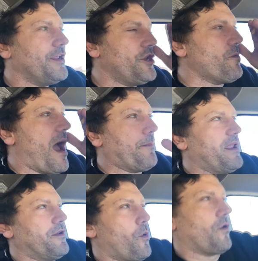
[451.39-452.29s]
you might
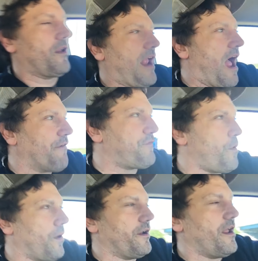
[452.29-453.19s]
be in Northern
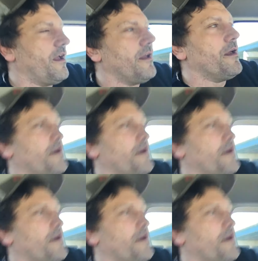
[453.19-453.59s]
California,